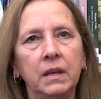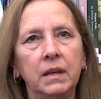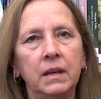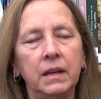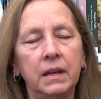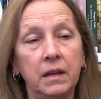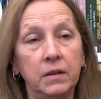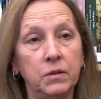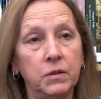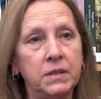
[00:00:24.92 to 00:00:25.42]

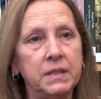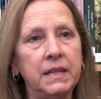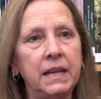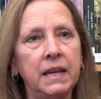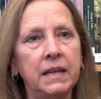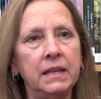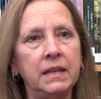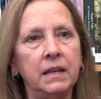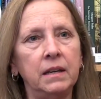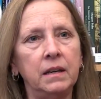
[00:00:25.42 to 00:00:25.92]

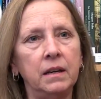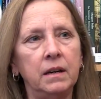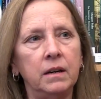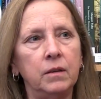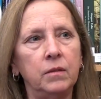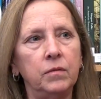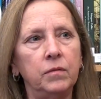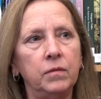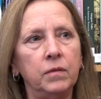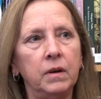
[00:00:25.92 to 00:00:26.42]
understanding
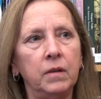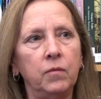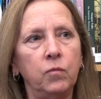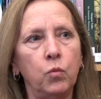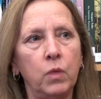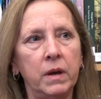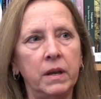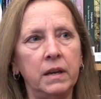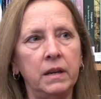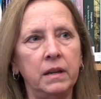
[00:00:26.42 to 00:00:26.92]
of
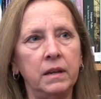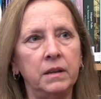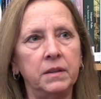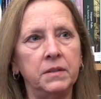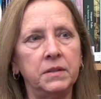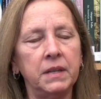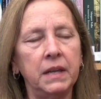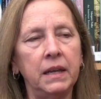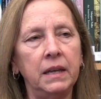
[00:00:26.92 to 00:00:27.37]
what it is.